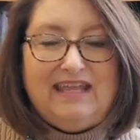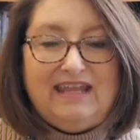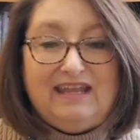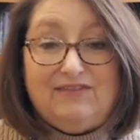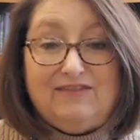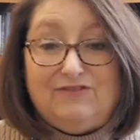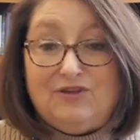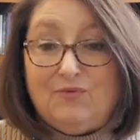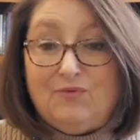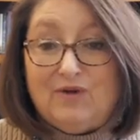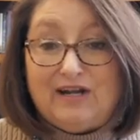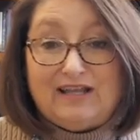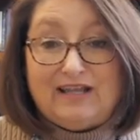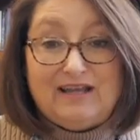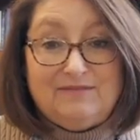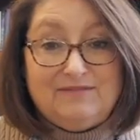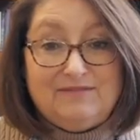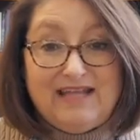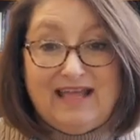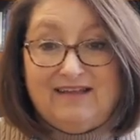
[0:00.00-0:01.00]
And if you want to
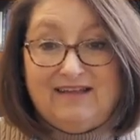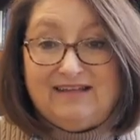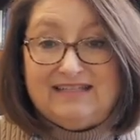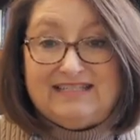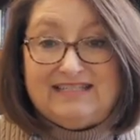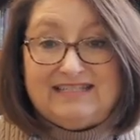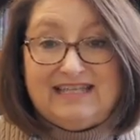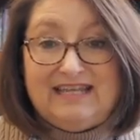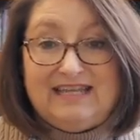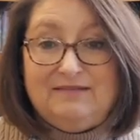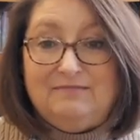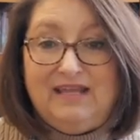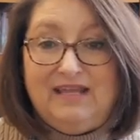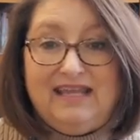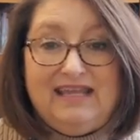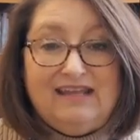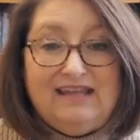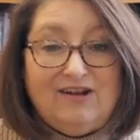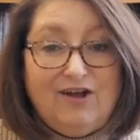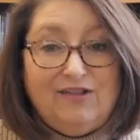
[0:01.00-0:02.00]
come down and see
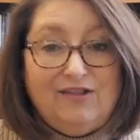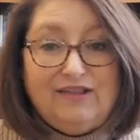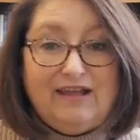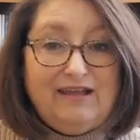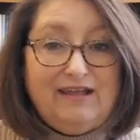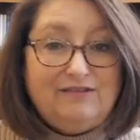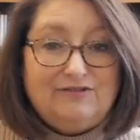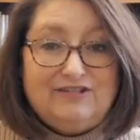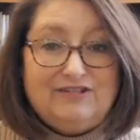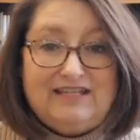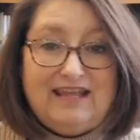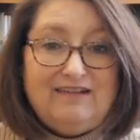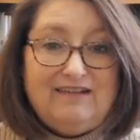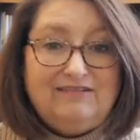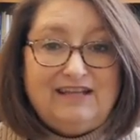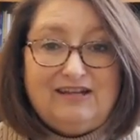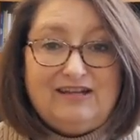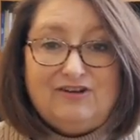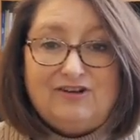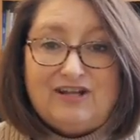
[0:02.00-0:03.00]
me and all the others down
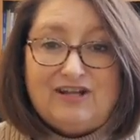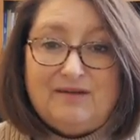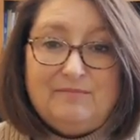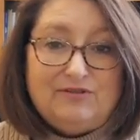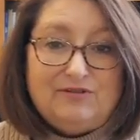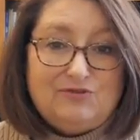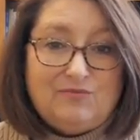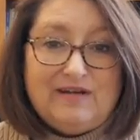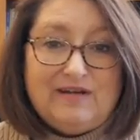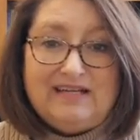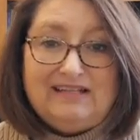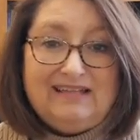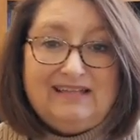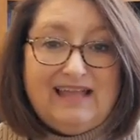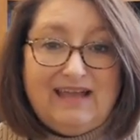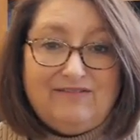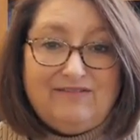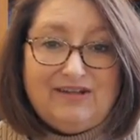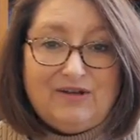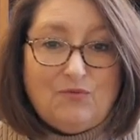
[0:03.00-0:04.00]
here, come between
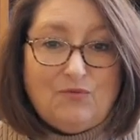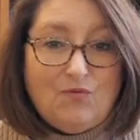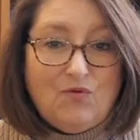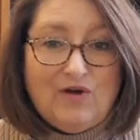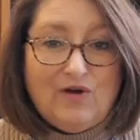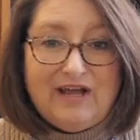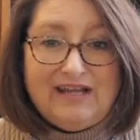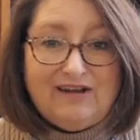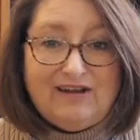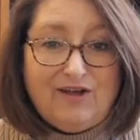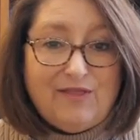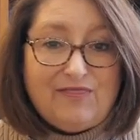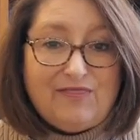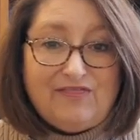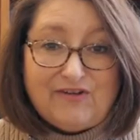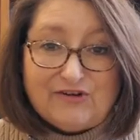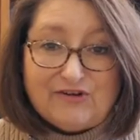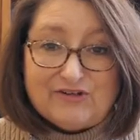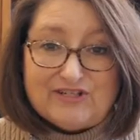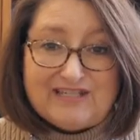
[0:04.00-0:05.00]
11 and 1 on
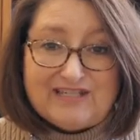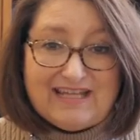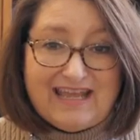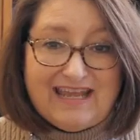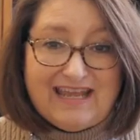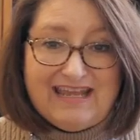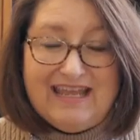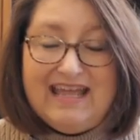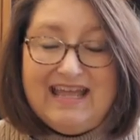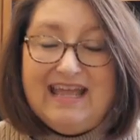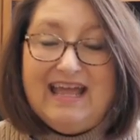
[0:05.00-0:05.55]
Thursday